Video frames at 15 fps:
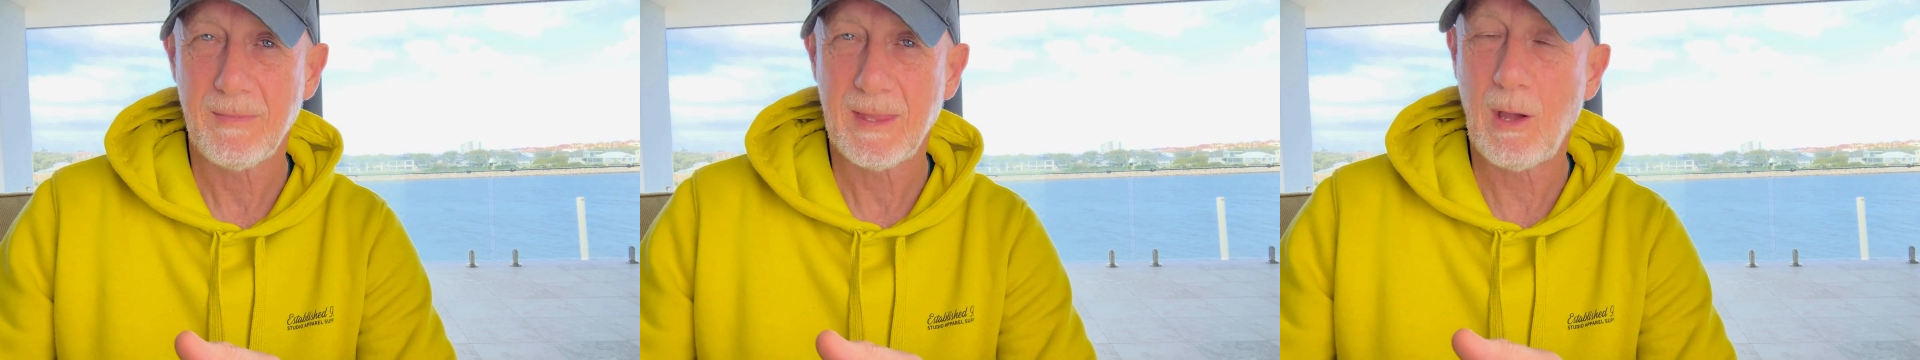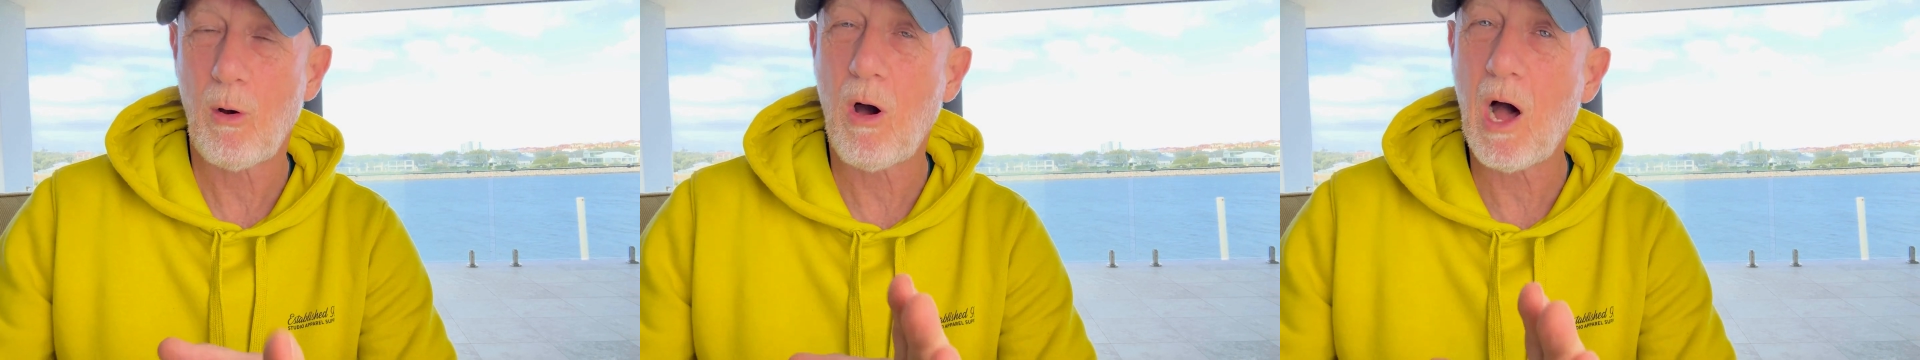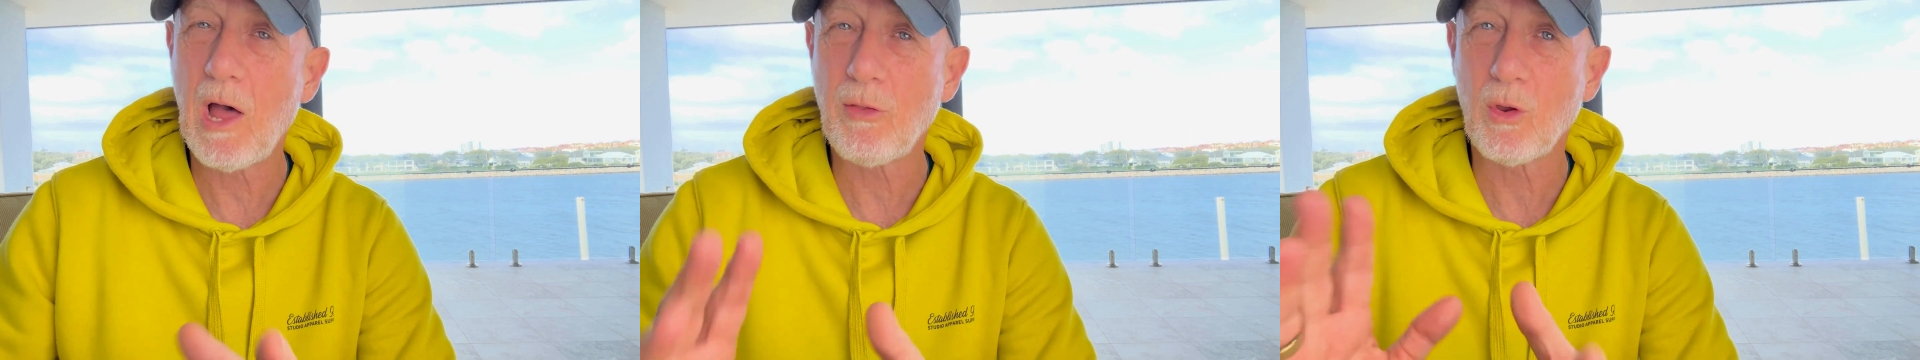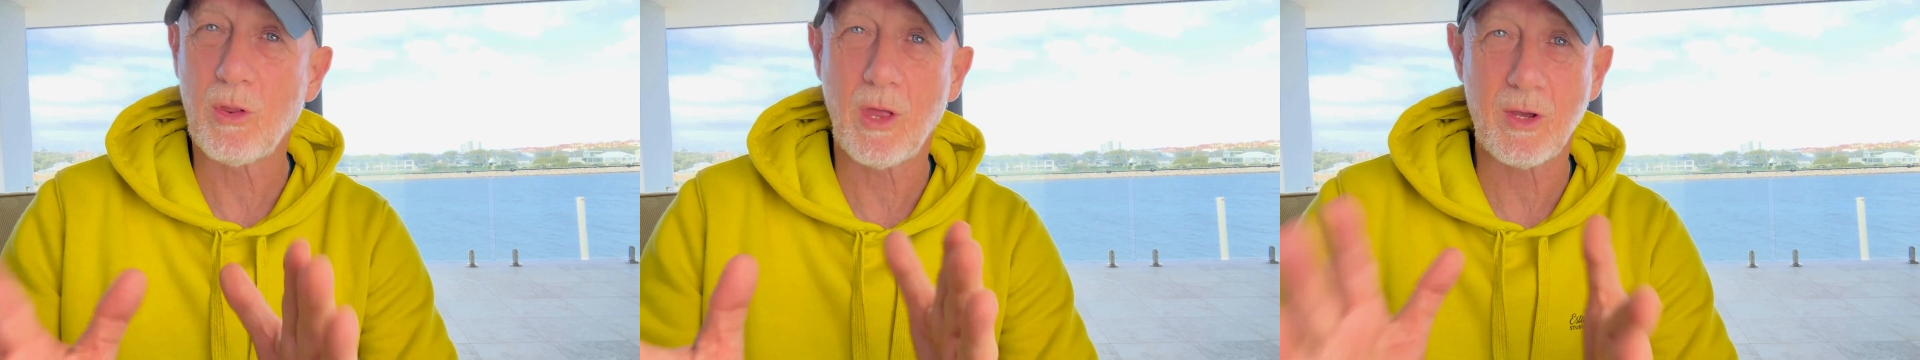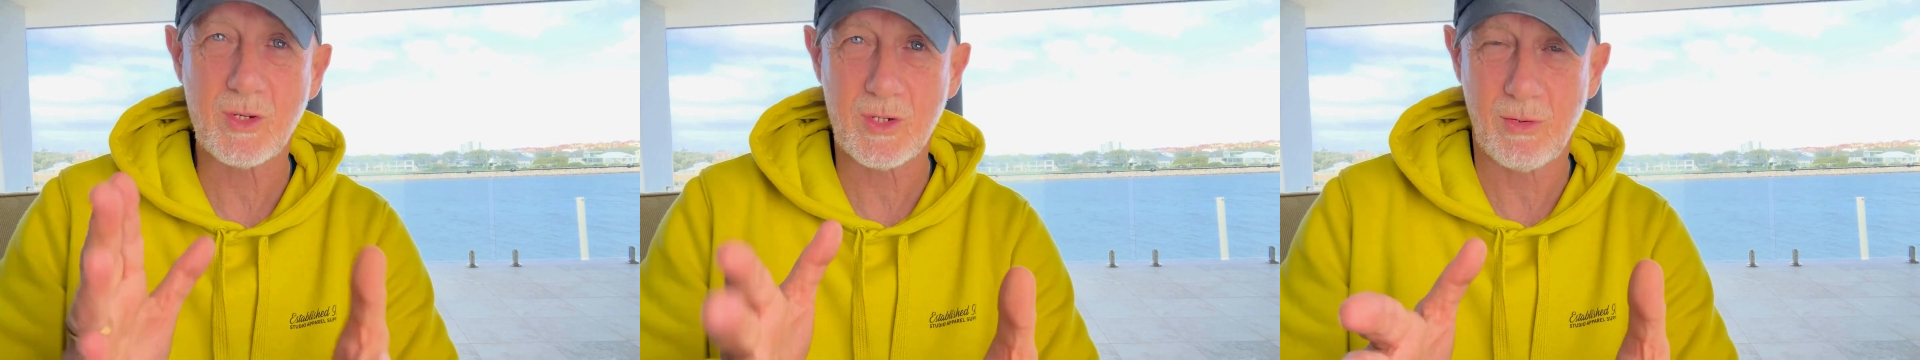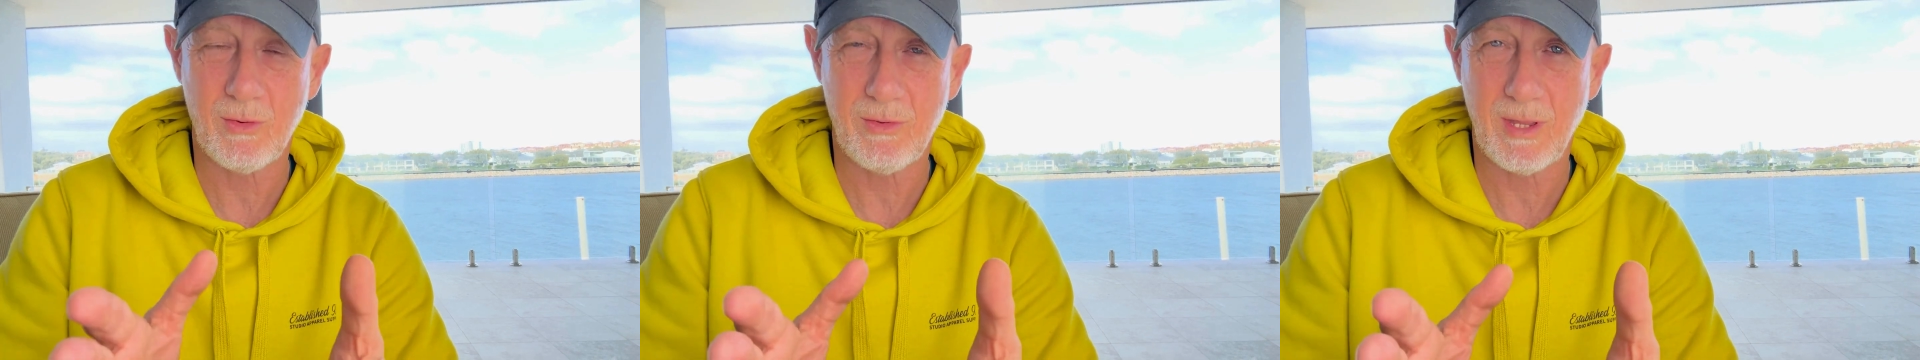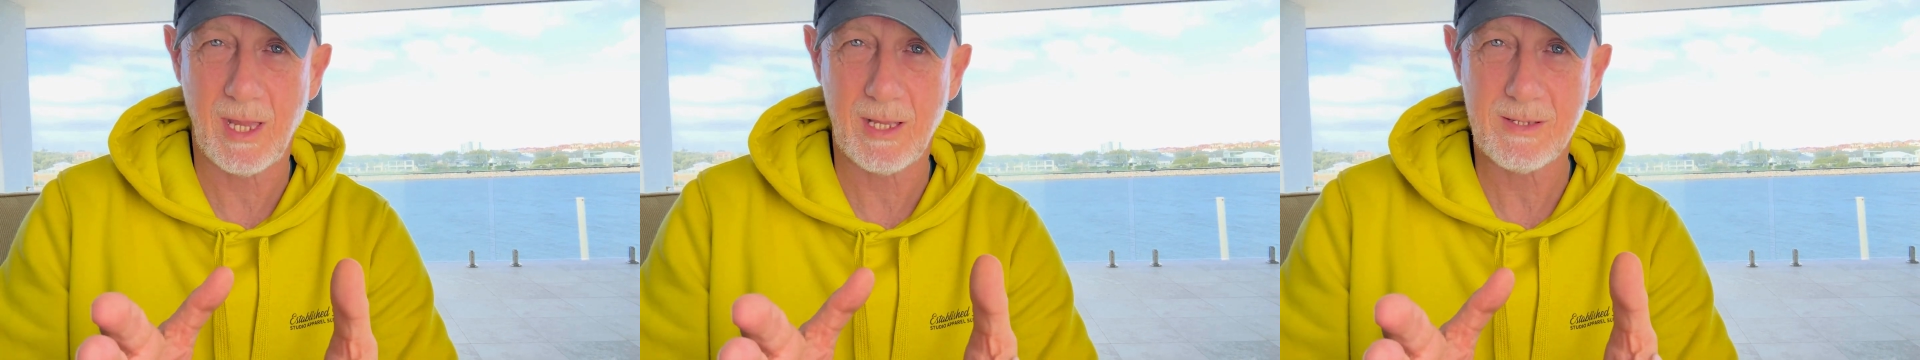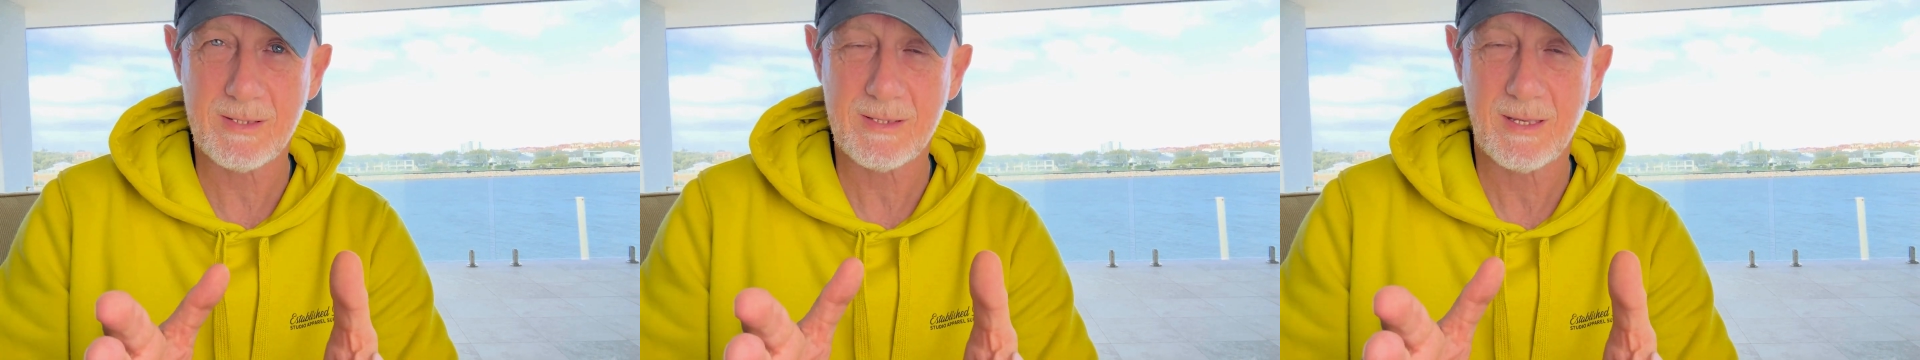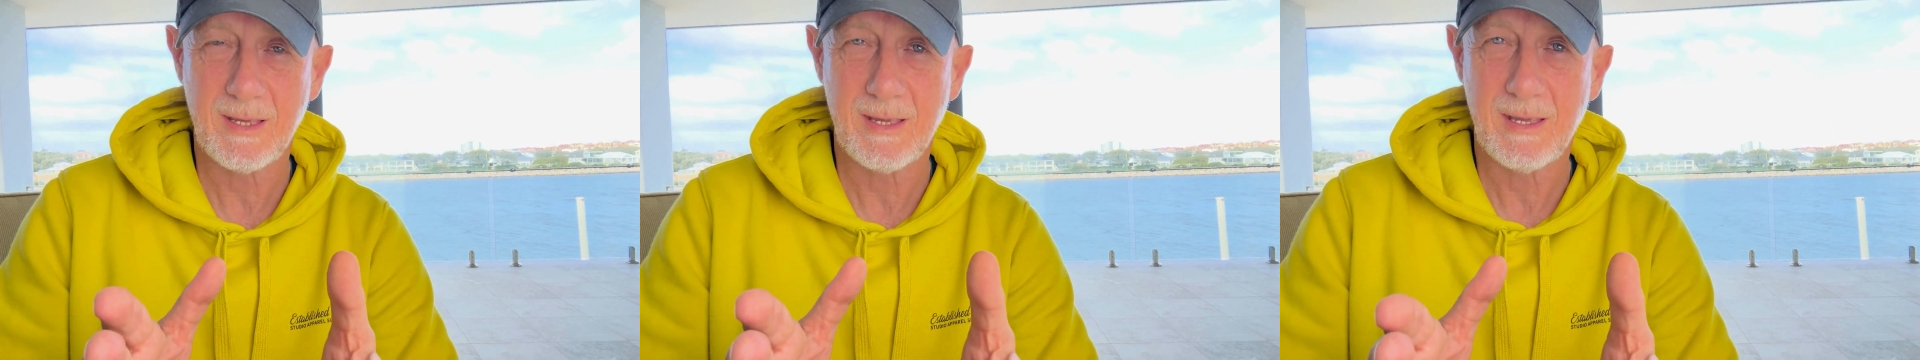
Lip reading: Now, either of those two things